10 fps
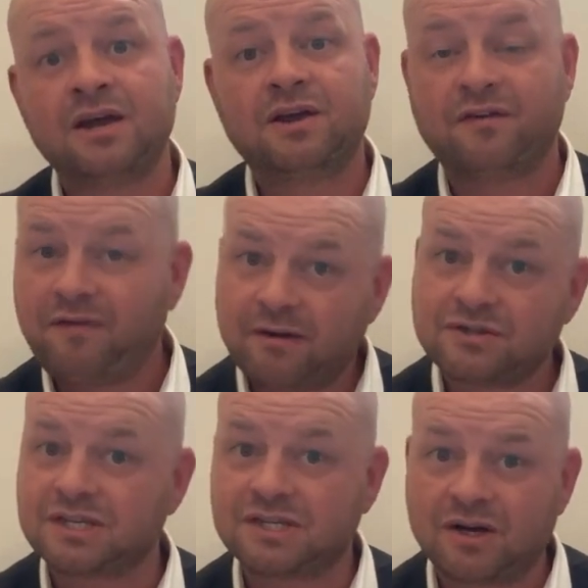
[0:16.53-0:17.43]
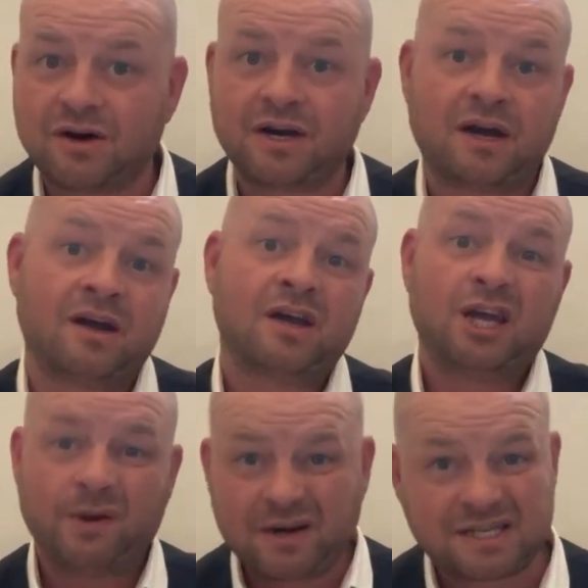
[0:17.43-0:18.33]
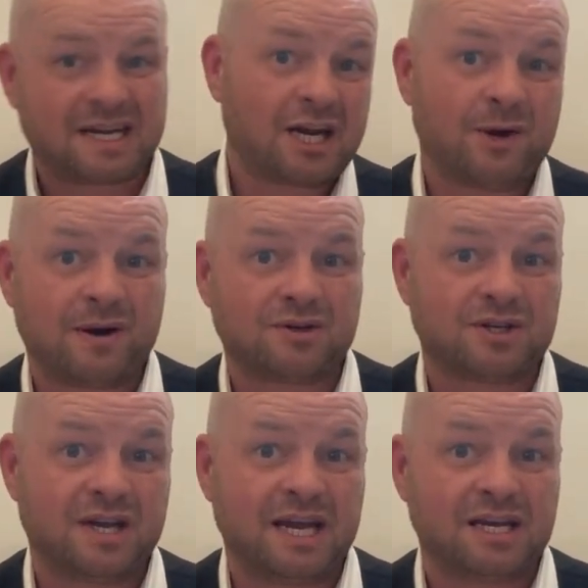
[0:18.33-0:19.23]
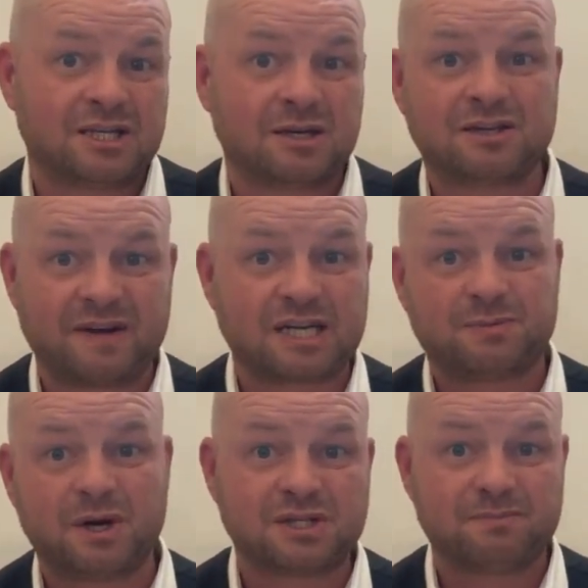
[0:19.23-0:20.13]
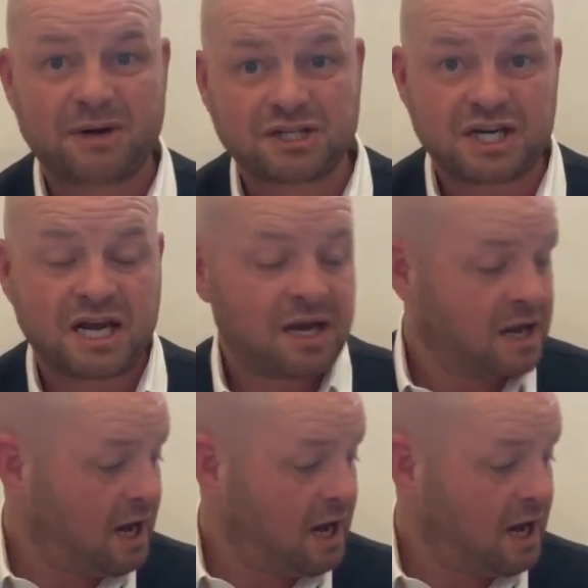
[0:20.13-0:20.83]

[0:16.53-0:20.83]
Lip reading: you've found your designer, you understand who else you need in terms of experts and budget,